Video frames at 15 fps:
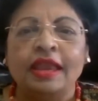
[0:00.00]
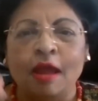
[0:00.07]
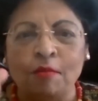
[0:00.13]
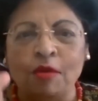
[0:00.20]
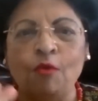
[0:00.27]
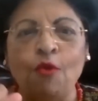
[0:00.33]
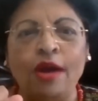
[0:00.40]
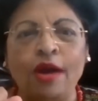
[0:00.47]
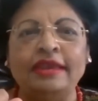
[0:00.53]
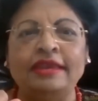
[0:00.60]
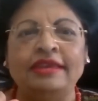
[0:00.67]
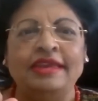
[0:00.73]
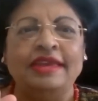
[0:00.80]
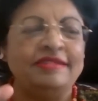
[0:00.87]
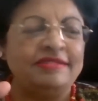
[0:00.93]
Number
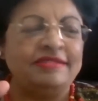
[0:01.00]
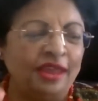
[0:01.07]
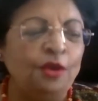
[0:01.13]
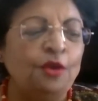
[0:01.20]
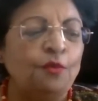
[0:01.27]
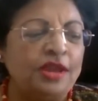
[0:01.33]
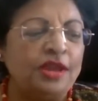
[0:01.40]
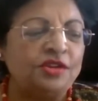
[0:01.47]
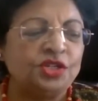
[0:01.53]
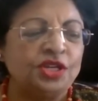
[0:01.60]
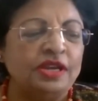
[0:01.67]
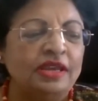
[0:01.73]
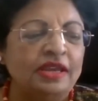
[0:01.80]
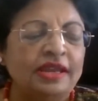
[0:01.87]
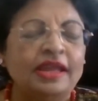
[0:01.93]
1 is
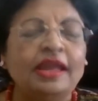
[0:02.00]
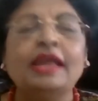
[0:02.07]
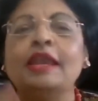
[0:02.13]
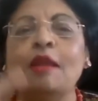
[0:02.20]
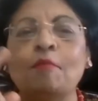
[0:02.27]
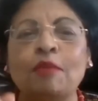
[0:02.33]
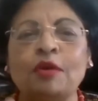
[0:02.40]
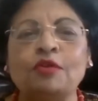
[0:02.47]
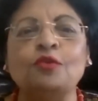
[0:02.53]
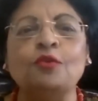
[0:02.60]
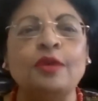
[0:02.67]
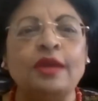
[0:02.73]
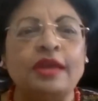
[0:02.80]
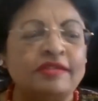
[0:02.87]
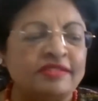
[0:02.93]
innovation. Number
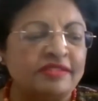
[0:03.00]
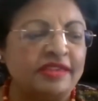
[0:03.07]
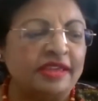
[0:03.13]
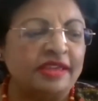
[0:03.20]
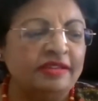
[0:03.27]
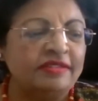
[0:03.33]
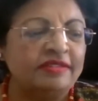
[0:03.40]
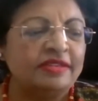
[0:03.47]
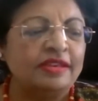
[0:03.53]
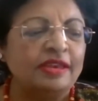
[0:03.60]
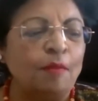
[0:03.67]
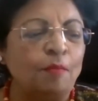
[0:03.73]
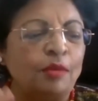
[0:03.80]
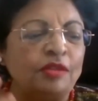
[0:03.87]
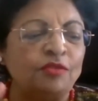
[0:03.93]
2 is skills.
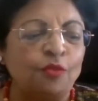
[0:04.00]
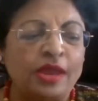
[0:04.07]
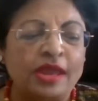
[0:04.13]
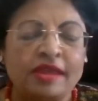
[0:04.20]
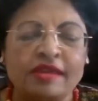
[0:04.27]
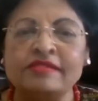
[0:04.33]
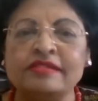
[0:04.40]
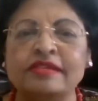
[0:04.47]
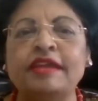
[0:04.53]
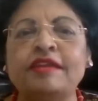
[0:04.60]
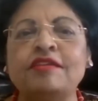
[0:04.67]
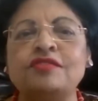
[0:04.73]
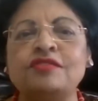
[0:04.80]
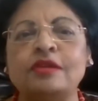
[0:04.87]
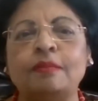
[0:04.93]
Number 3 is
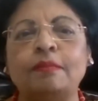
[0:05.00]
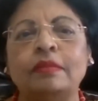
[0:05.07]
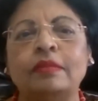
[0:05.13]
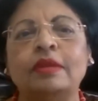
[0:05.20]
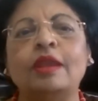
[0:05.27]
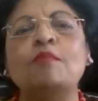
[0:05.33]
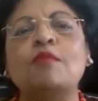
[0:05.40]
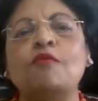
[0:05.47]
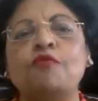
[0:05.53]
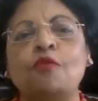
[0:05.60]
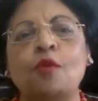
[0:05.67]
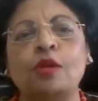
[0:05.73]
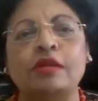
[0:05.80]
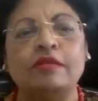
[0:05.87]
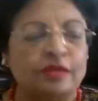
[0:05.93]
leadership. Number
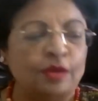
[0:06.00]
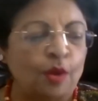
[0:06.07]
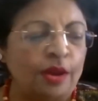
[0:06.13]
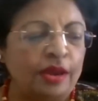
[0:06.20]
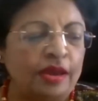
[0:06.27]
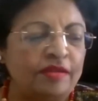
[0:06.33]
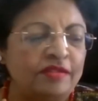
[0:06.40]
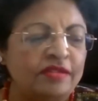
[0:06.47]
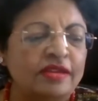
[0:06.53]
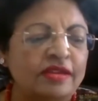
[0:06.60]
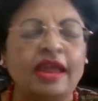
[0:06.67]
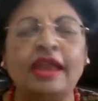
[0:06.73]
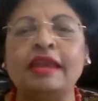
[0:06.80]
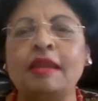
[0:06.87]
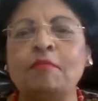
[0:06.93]
4 is knowledge.
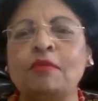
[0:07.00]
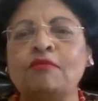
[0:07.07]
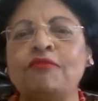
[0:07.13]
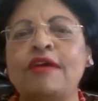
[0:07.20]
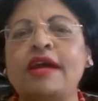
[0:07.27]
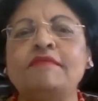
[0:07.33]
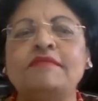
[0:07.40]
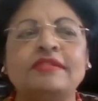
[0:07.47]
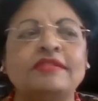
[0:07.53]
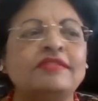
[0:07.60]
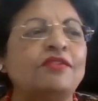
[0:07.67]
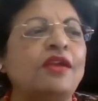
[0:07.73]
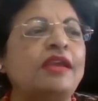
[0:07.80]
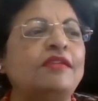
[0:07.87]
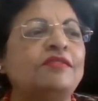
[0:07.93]
And number 5 is
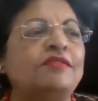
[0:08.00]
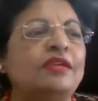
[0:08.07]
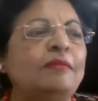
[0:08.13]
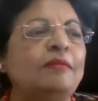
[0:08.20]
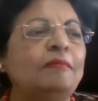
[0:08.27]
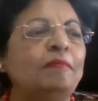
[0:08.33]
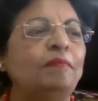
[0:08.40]
strategy.